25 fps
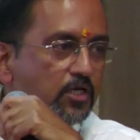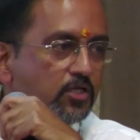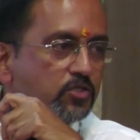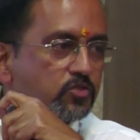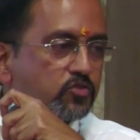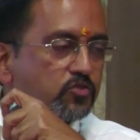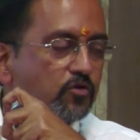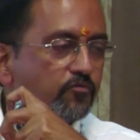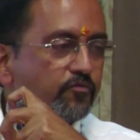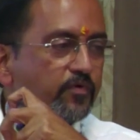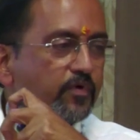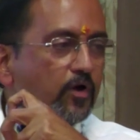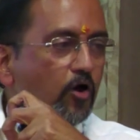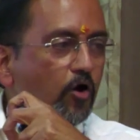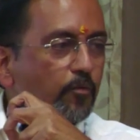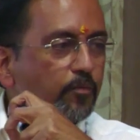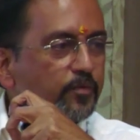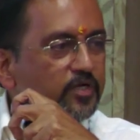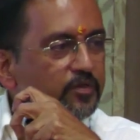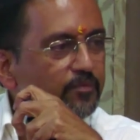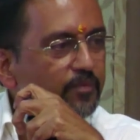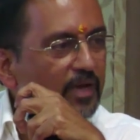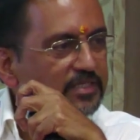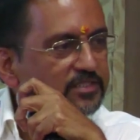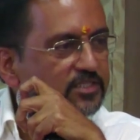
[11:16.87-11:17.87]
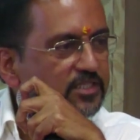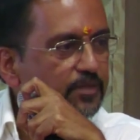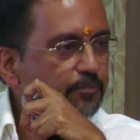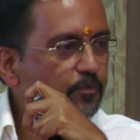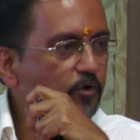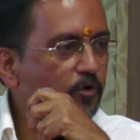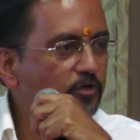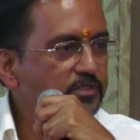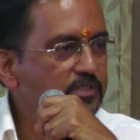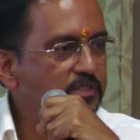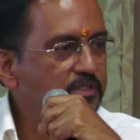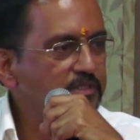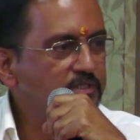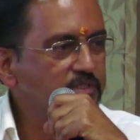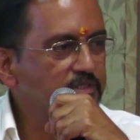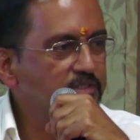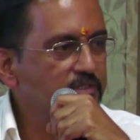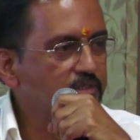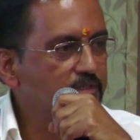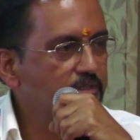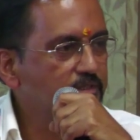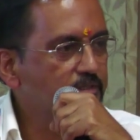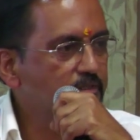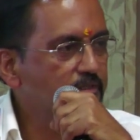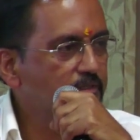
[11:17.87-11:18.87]
So we optimized the process,
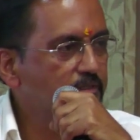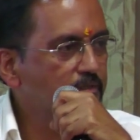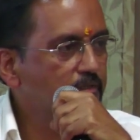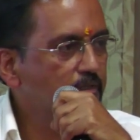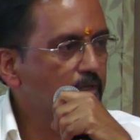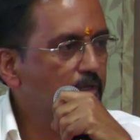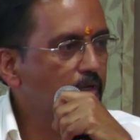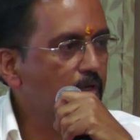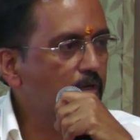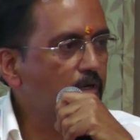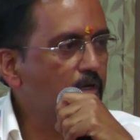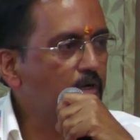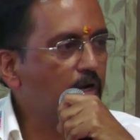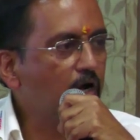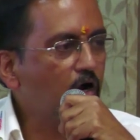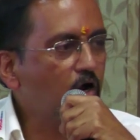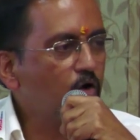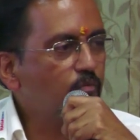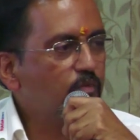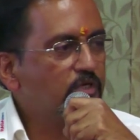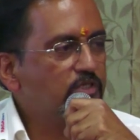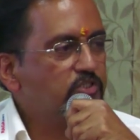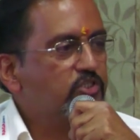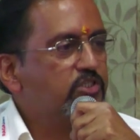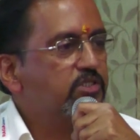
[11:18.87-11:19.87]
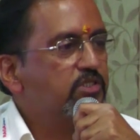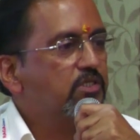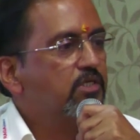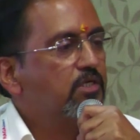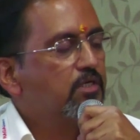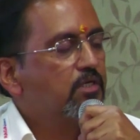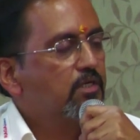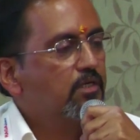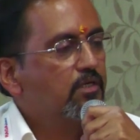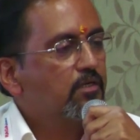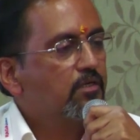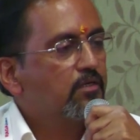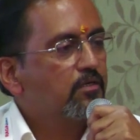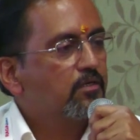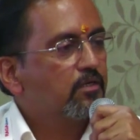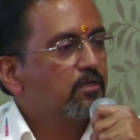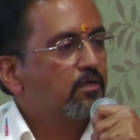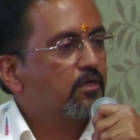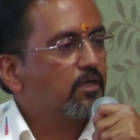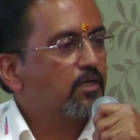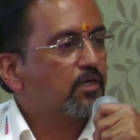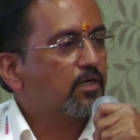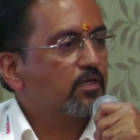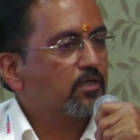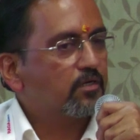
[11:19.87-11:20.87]
how much
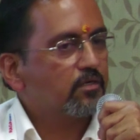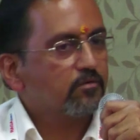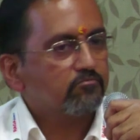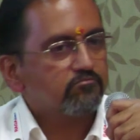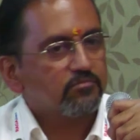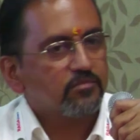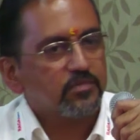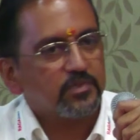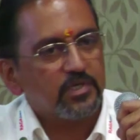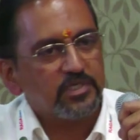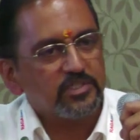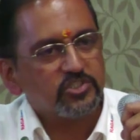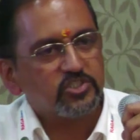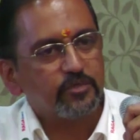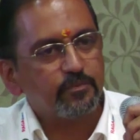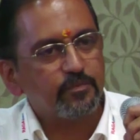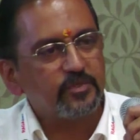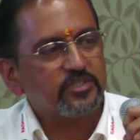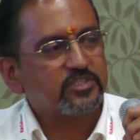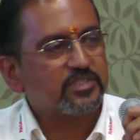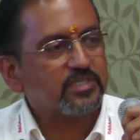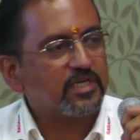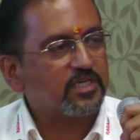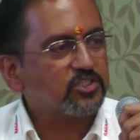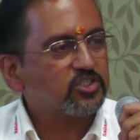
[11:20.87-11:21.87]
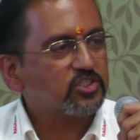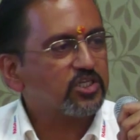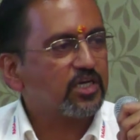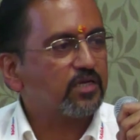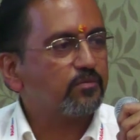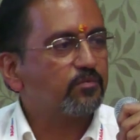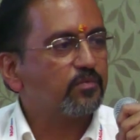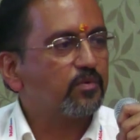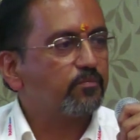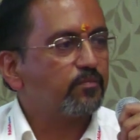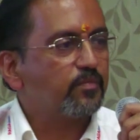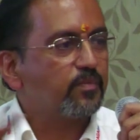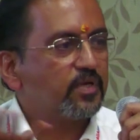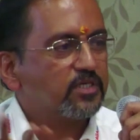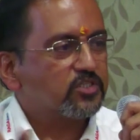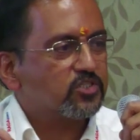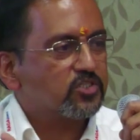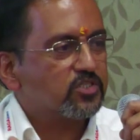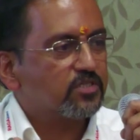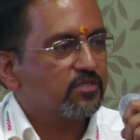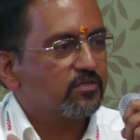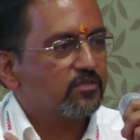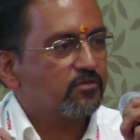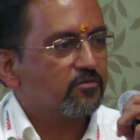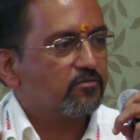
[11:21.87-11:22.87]
STP sludge can be
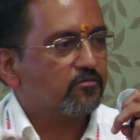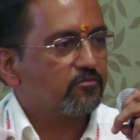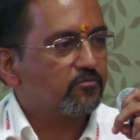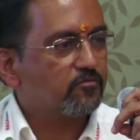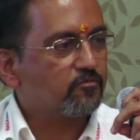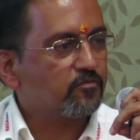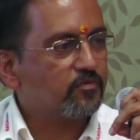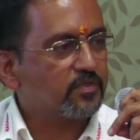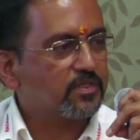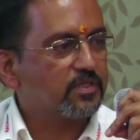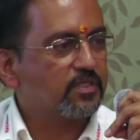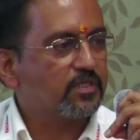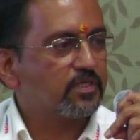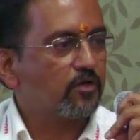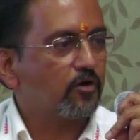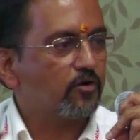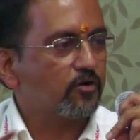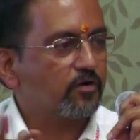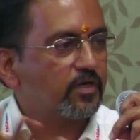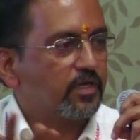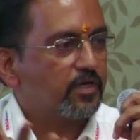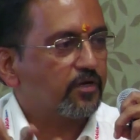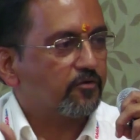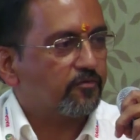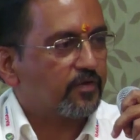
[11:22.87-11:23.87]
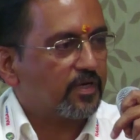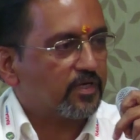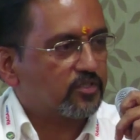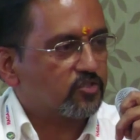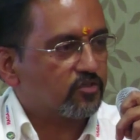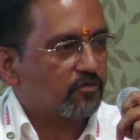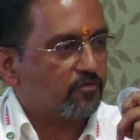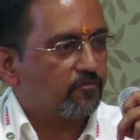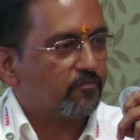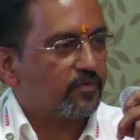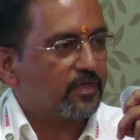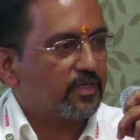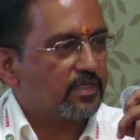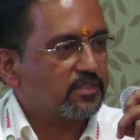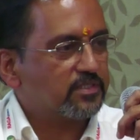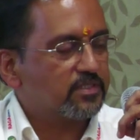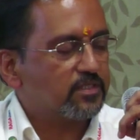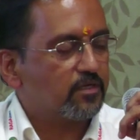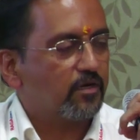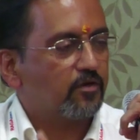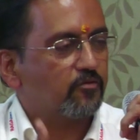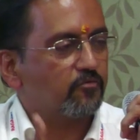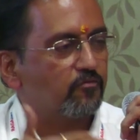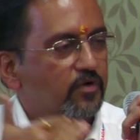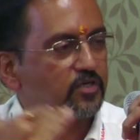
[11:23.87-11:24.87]
mixed with the organic fraction of waste,
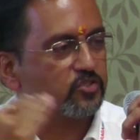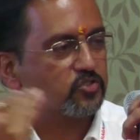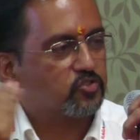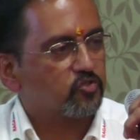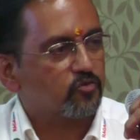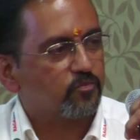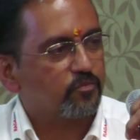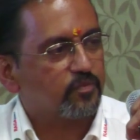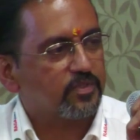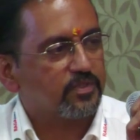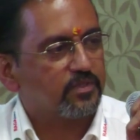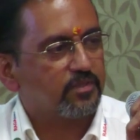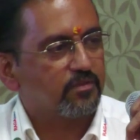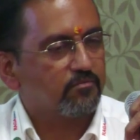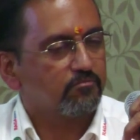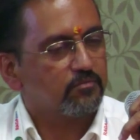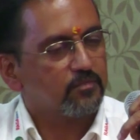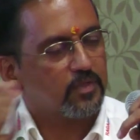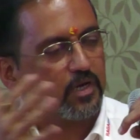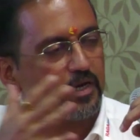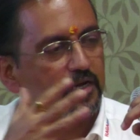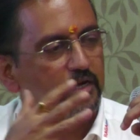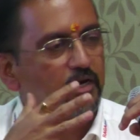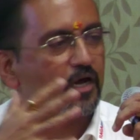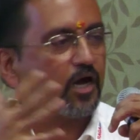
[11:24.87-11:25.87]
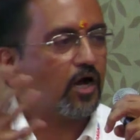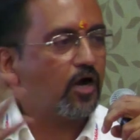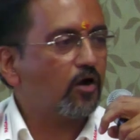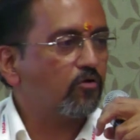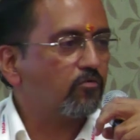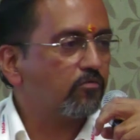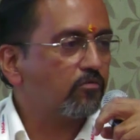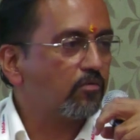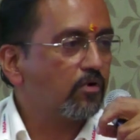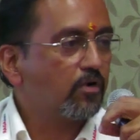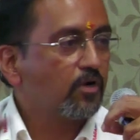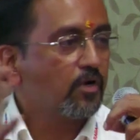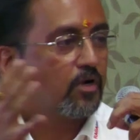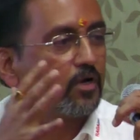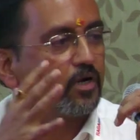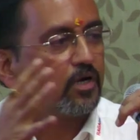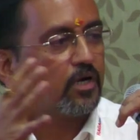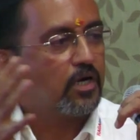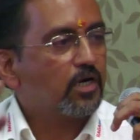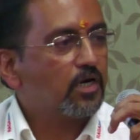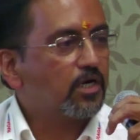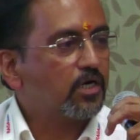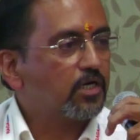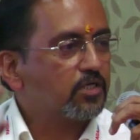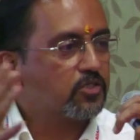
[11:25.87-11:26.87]
and what should be, and how
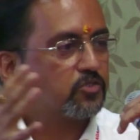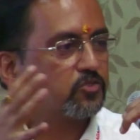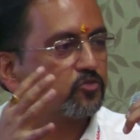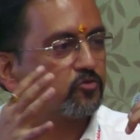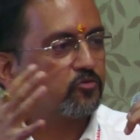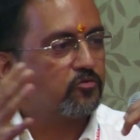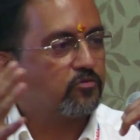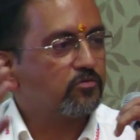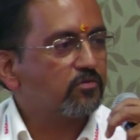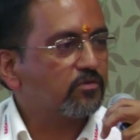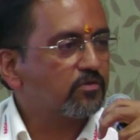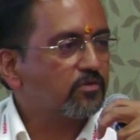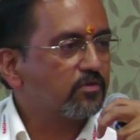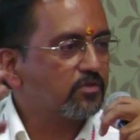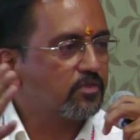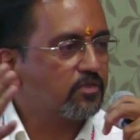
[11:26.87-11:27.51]
to